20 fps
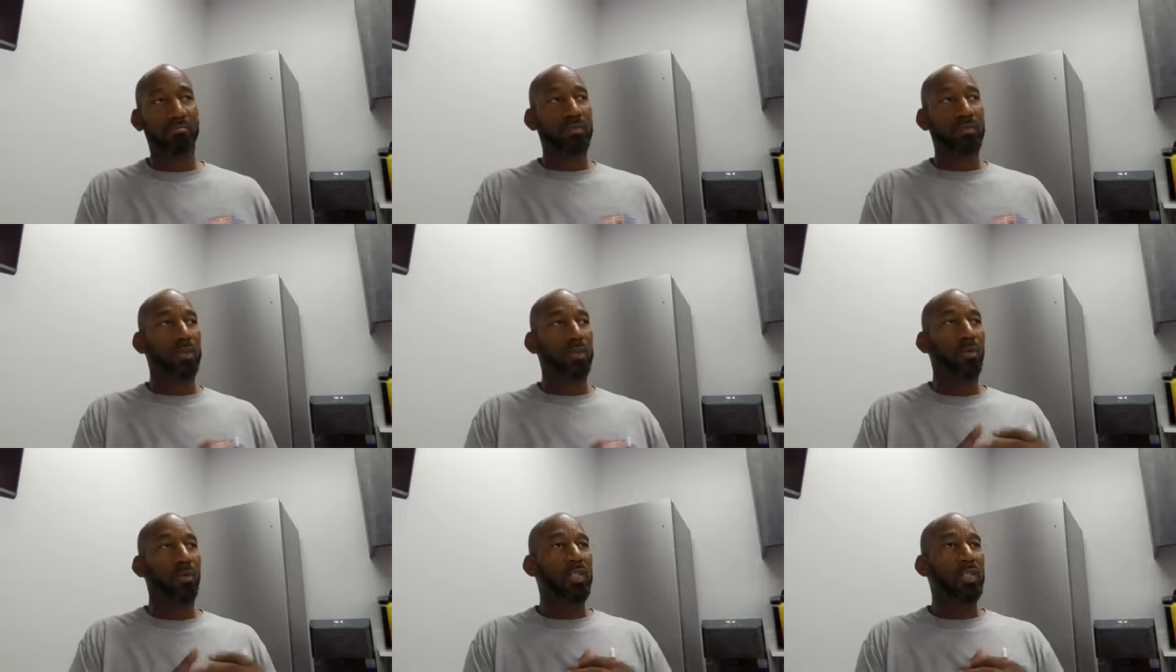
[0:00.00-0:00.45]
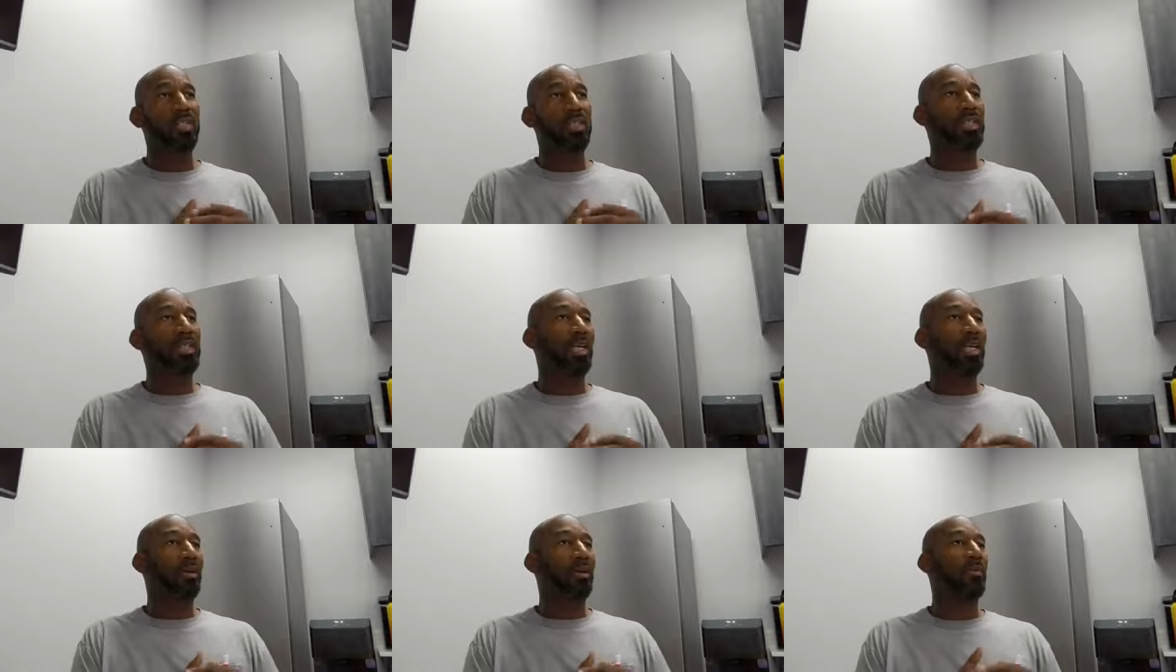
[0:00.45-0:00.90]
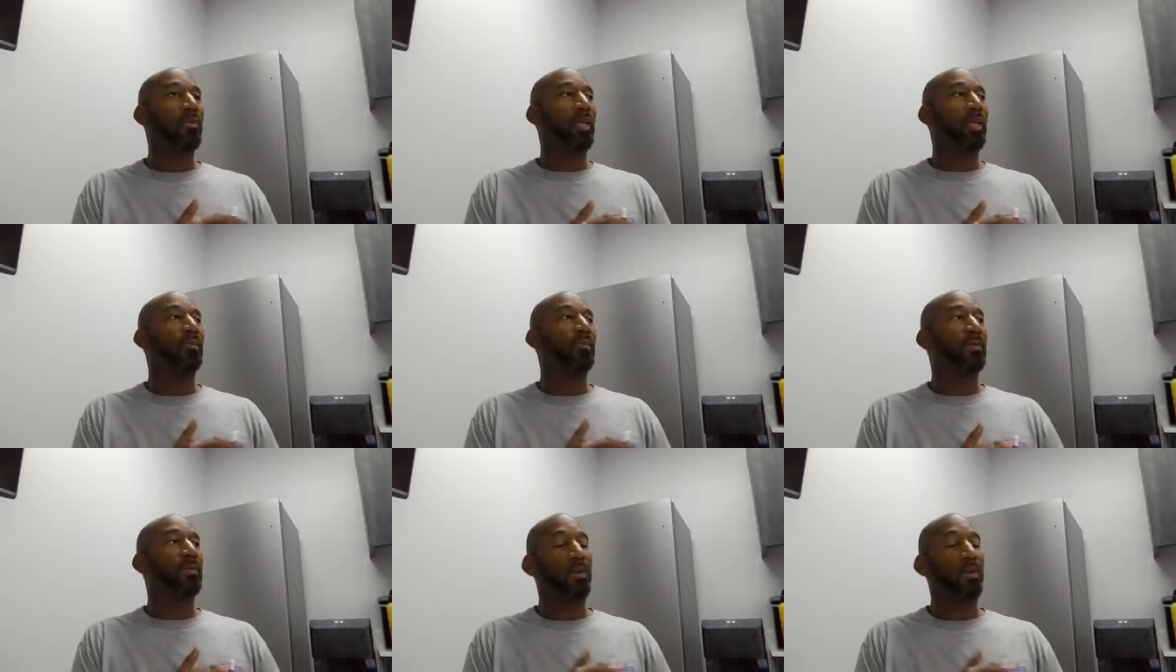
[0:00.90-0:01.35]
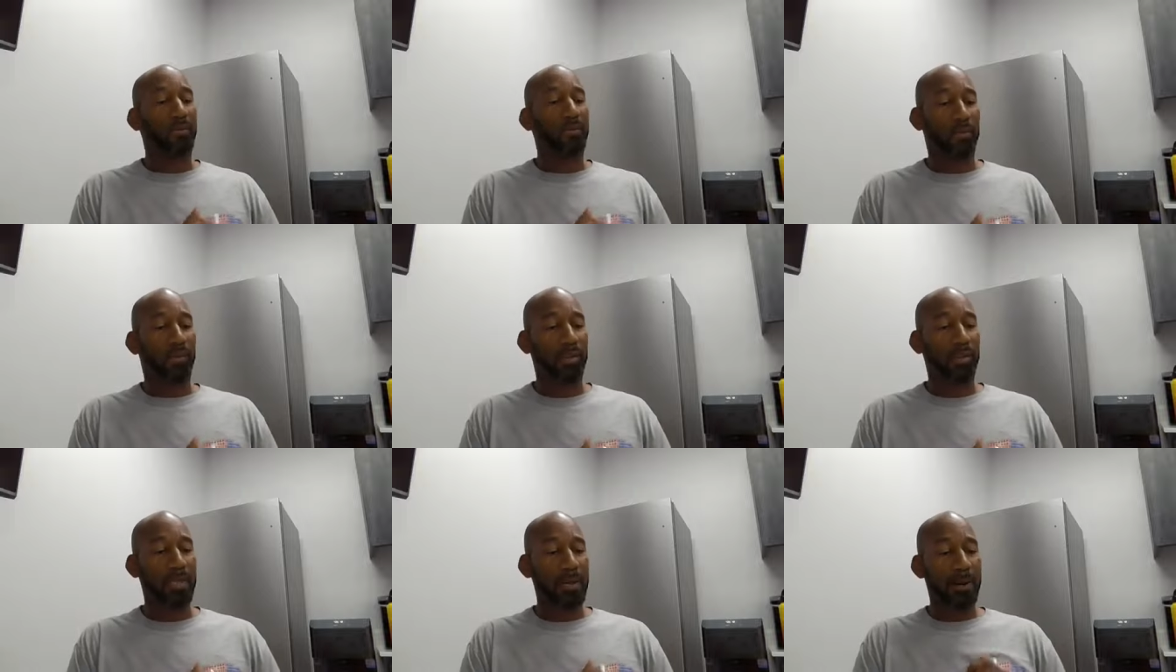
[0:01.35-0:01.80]
So what is he saying that we can be
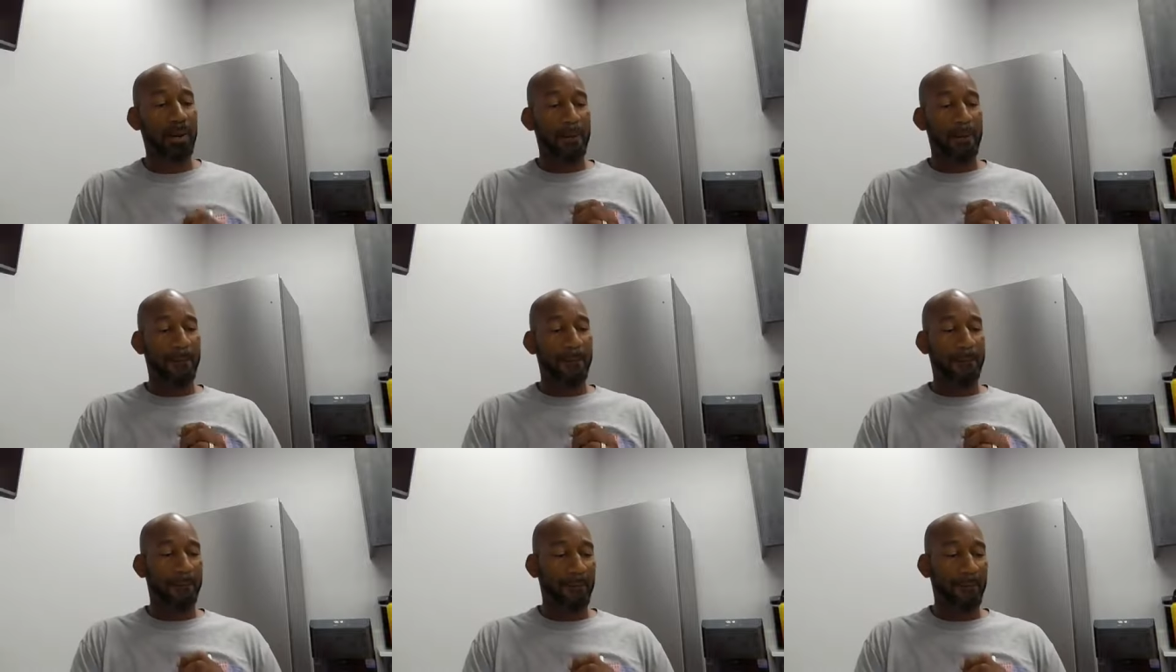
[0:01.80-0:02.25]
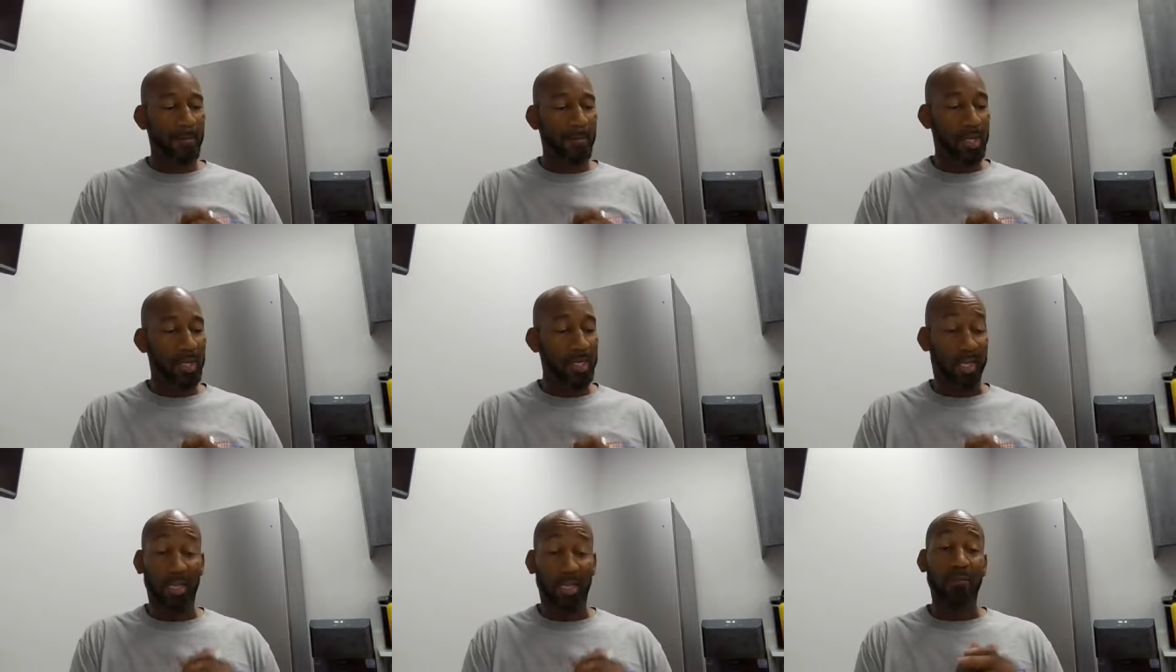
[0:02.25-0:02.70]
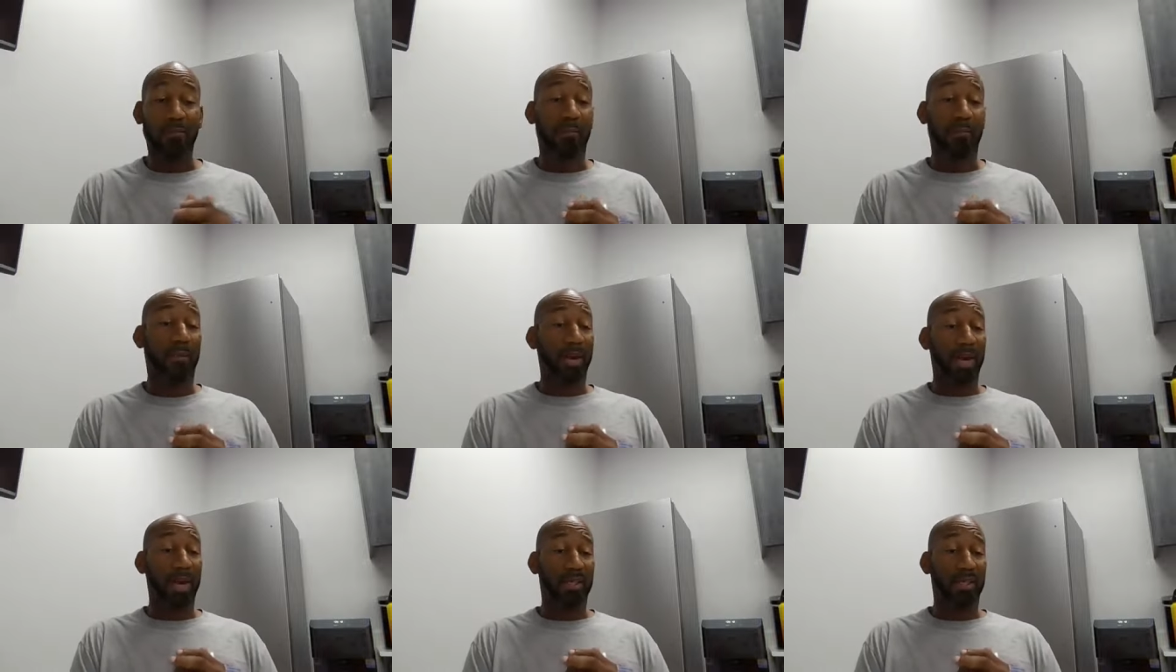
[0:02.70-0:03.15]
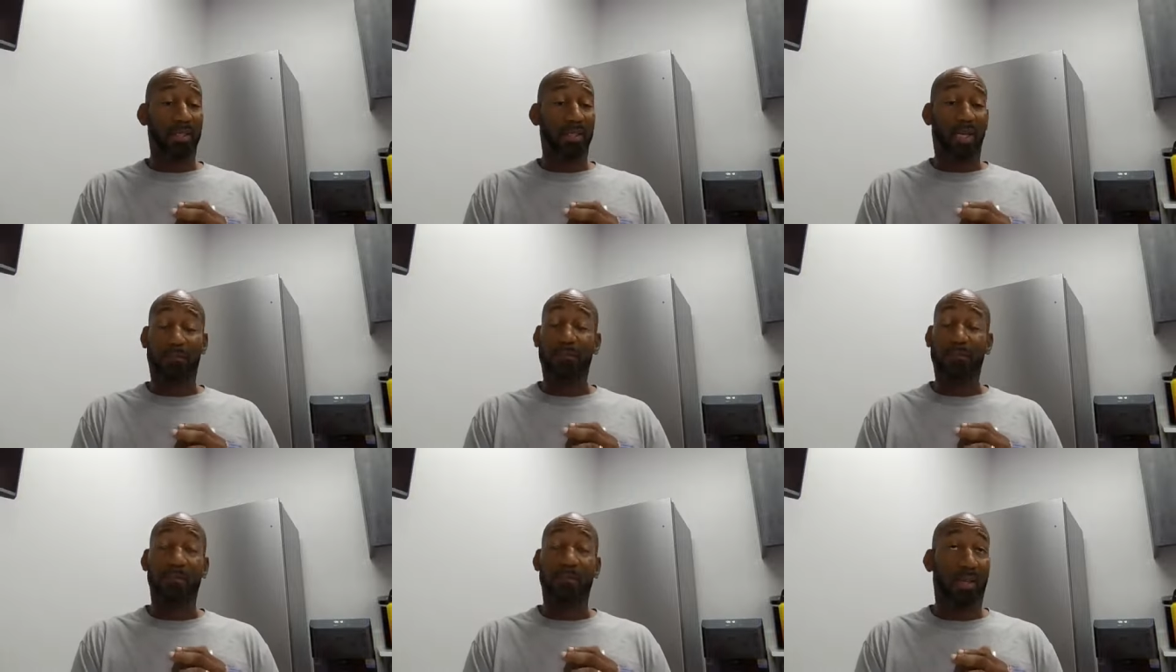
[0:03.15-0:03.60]
perfect? Because I love my pastor.
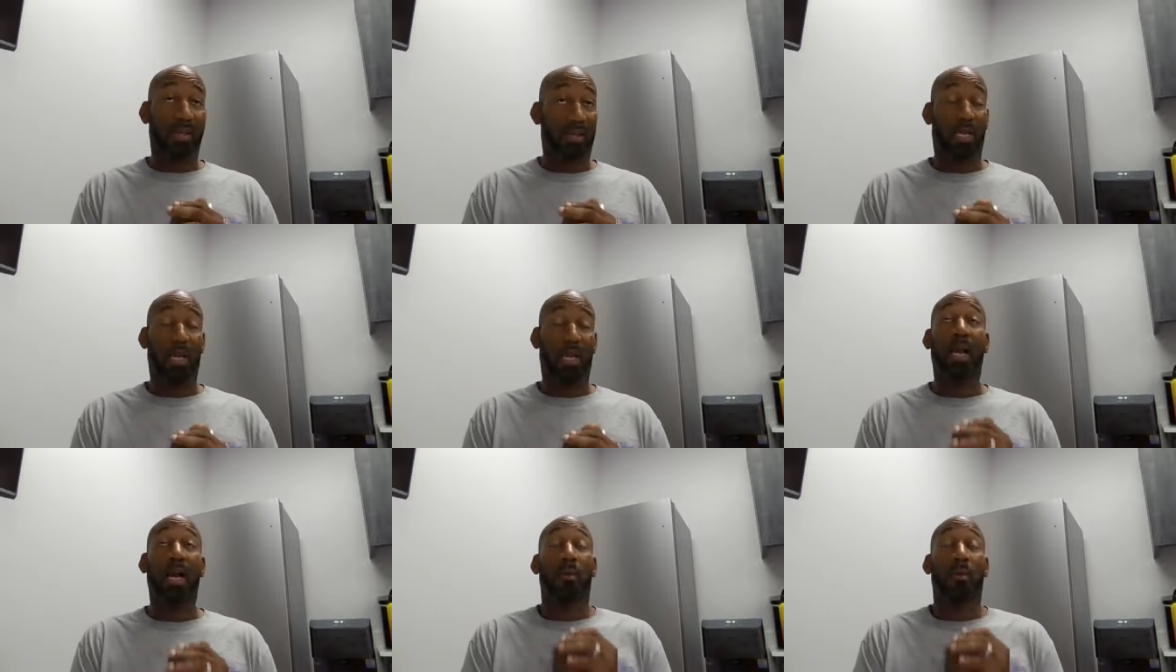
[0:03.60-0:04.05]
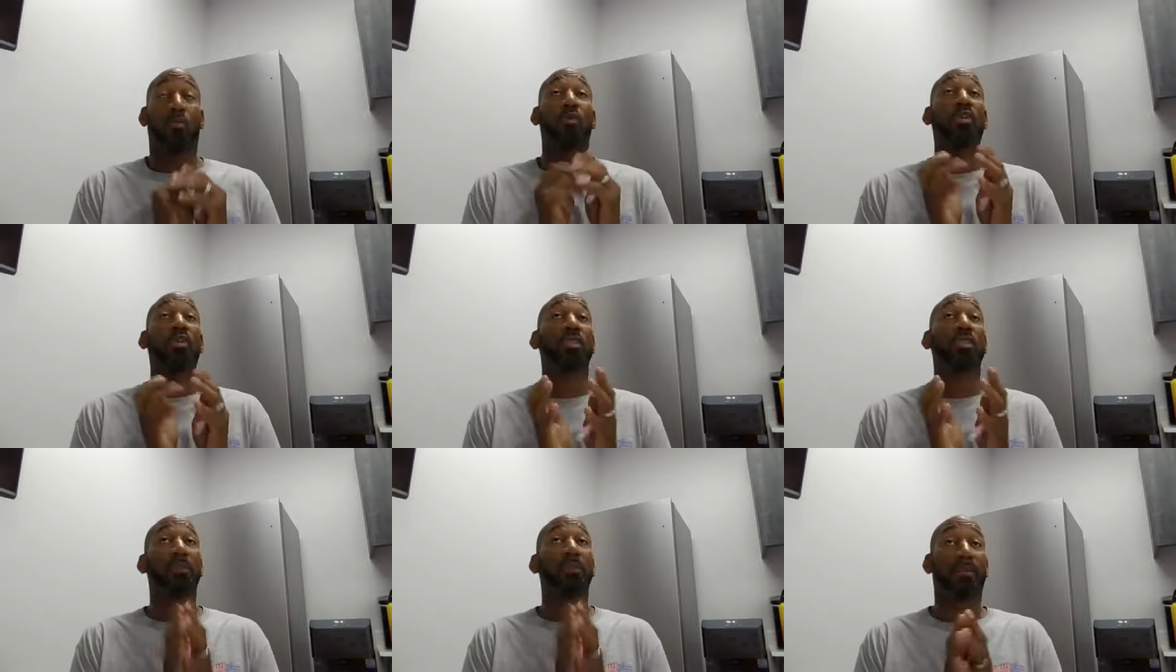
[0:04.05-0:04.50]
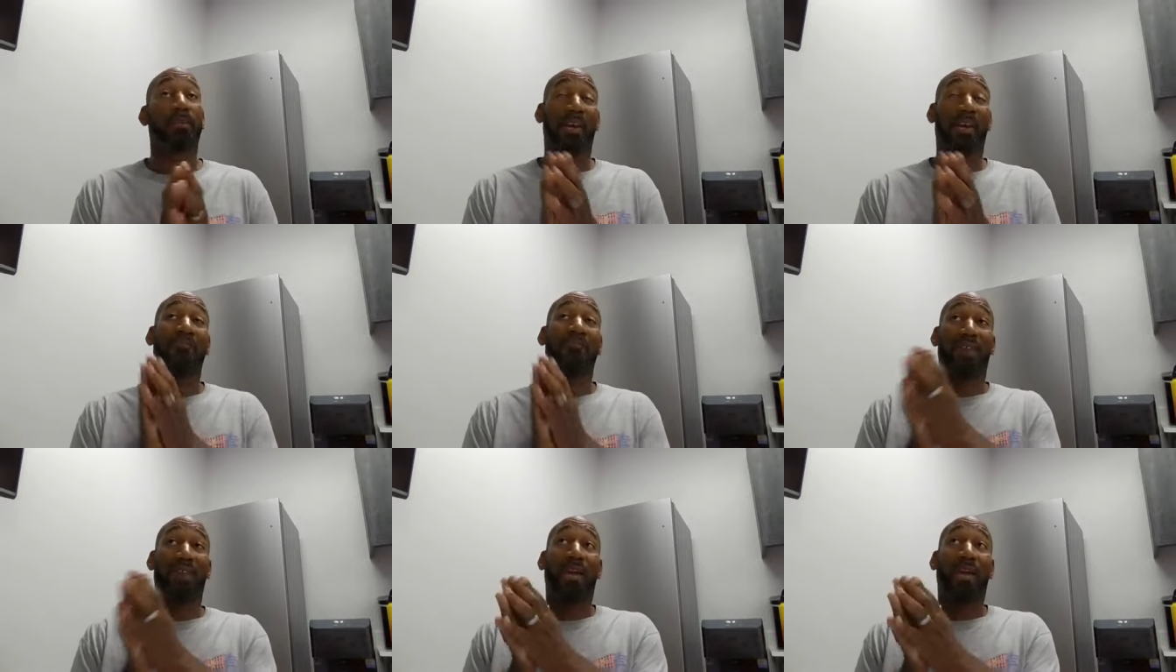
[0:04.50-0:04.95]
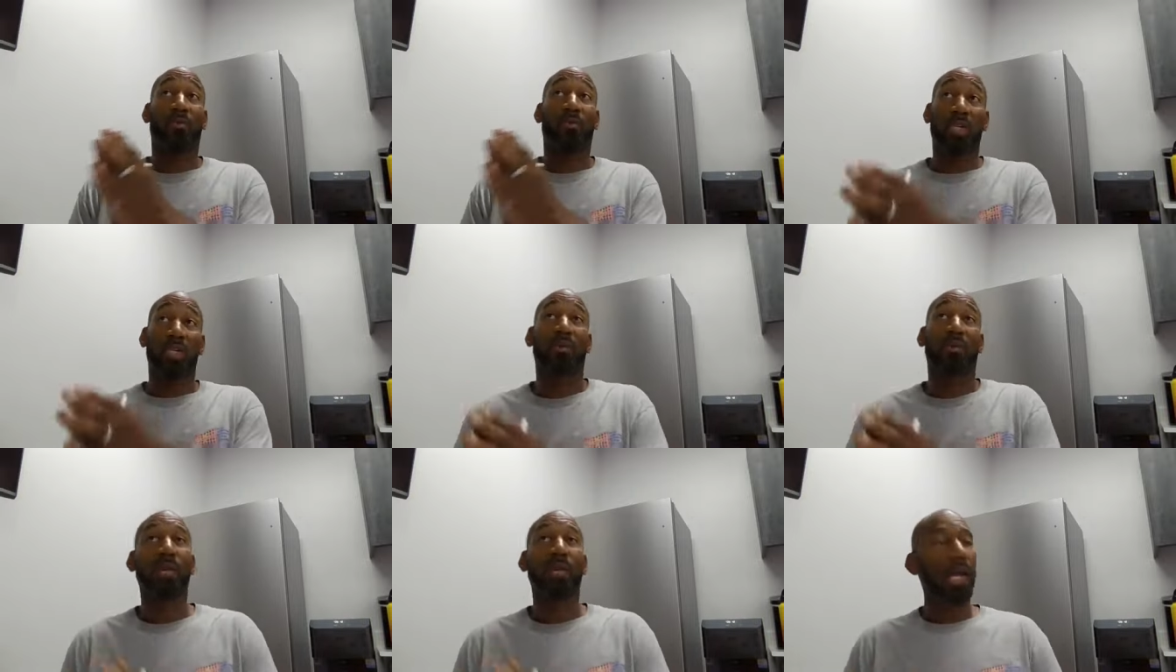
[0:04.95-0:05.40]
I, I, I worship him and I follow
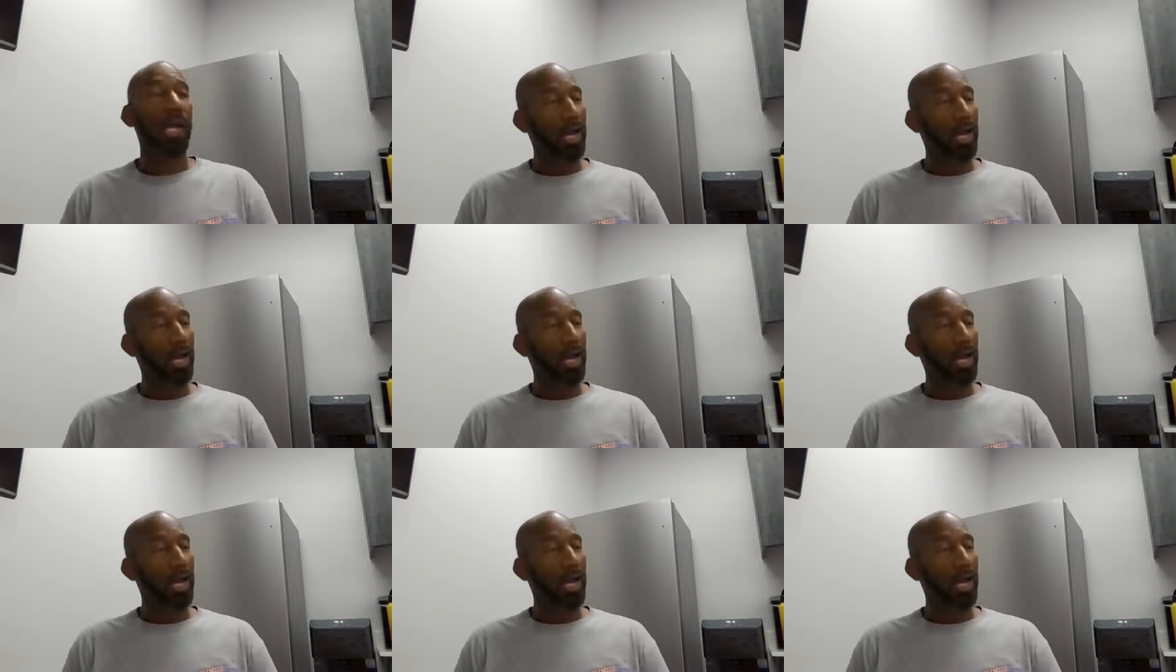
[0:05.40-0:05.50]
him.